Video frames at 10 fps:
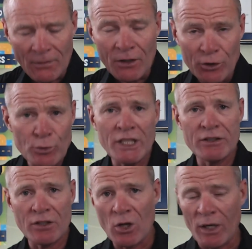you
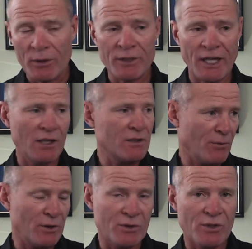need to go out and get
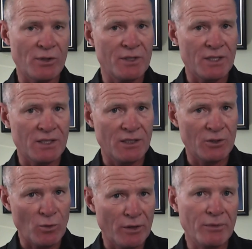some of those
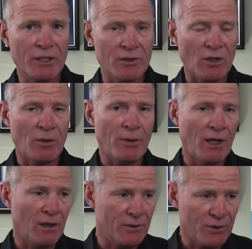36-inch, 1-meter tall
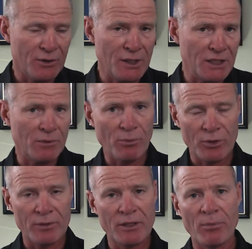pylons, and you need to
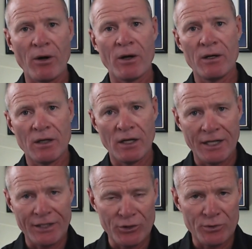put them in a parking lot,
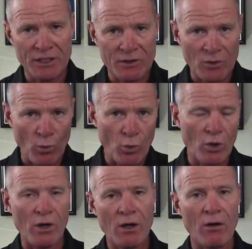and you need to
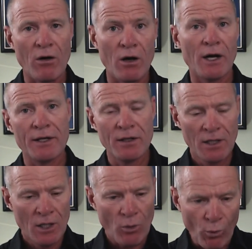work on
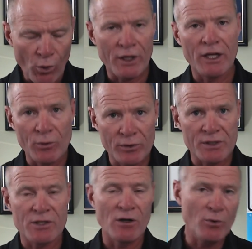working with
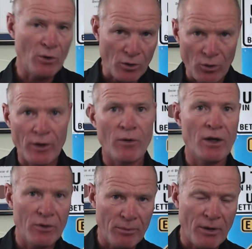the steering wheel, going
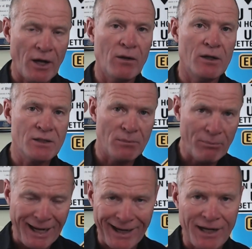around the pylons and
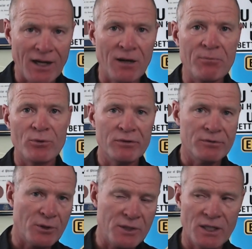backing up and
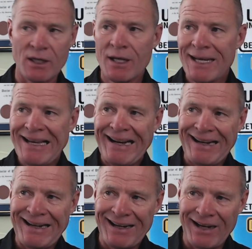reversing.
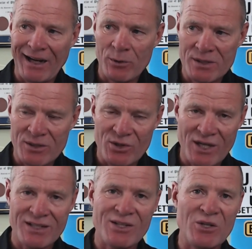I would
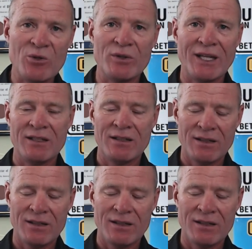suggest to you that